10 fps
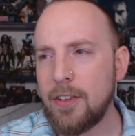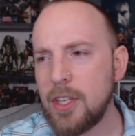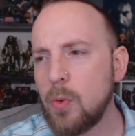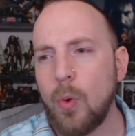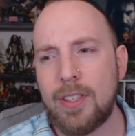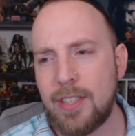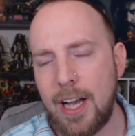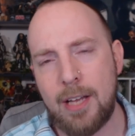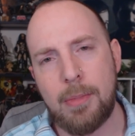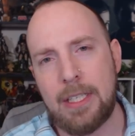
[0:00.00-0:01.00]
I think one
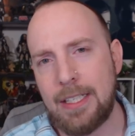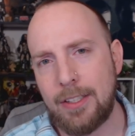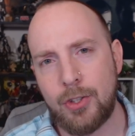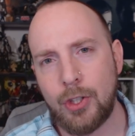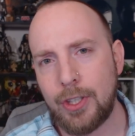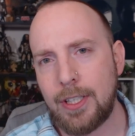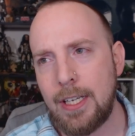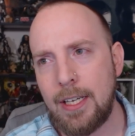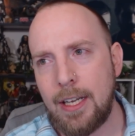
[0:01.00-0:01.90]
time it took,